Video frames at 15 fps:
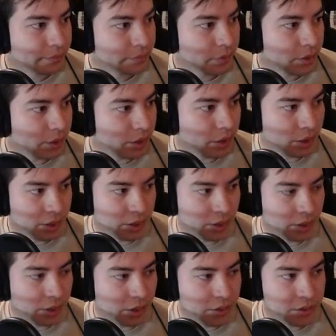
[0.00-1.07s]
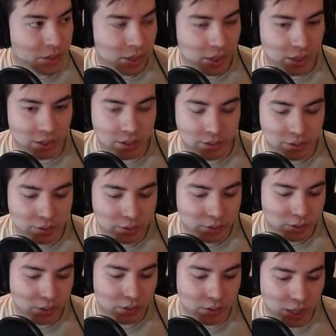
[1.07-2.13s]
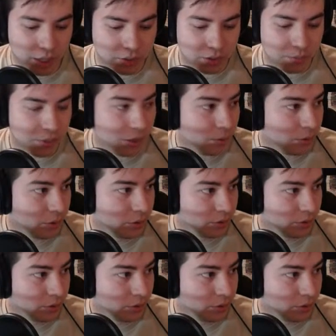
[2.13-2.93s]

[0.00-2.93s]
I'd say he's actually playable.